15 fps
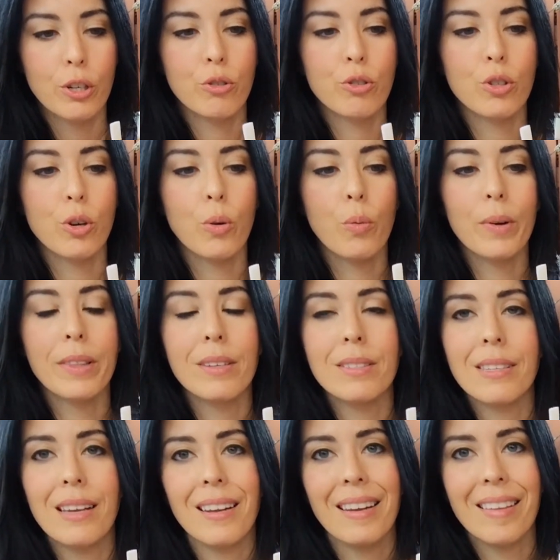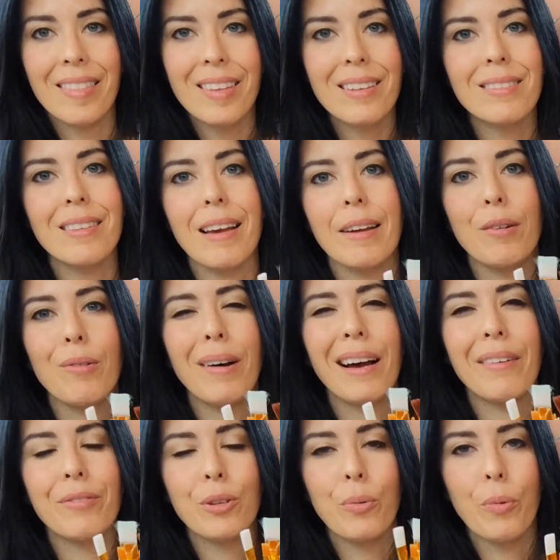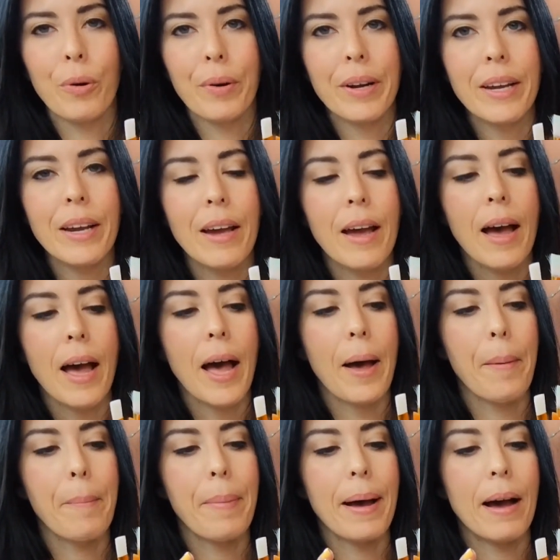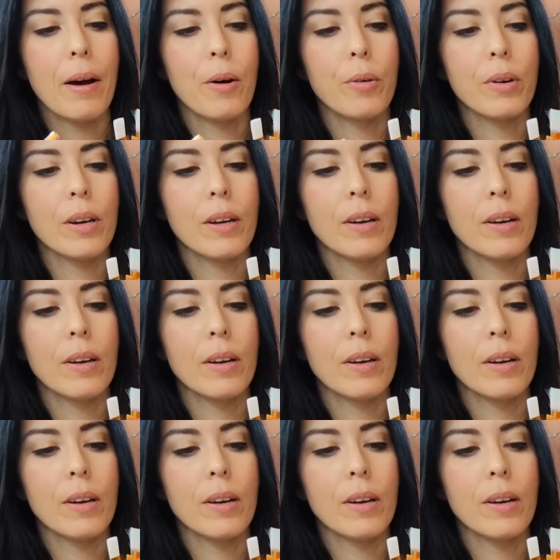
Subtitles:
So with a set like this, I don't have to worry about